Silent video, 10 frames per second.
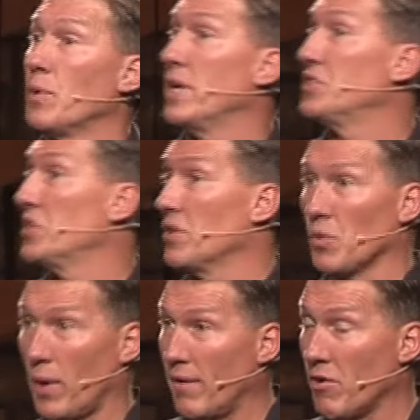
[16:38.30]

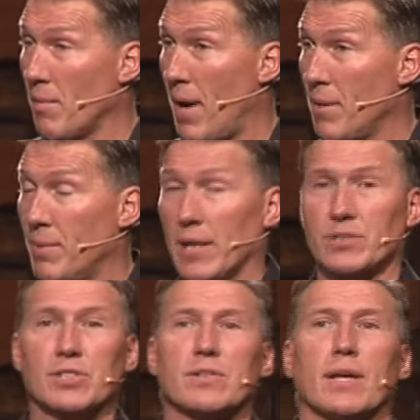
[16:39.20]
region or whatever it might
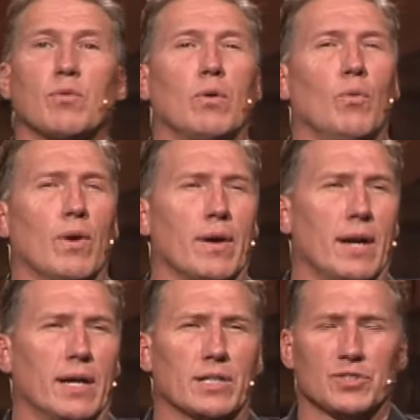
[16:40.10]
be. Just like when
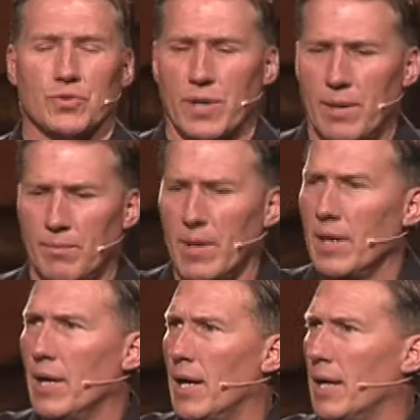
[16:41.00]
we're in an extreme,
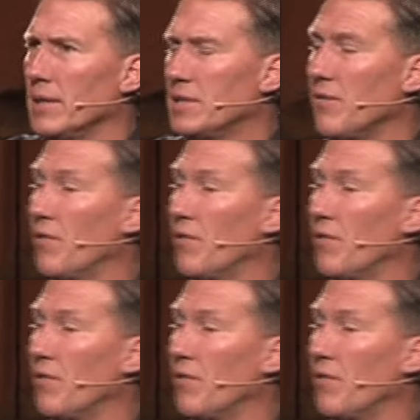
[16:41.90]
uh,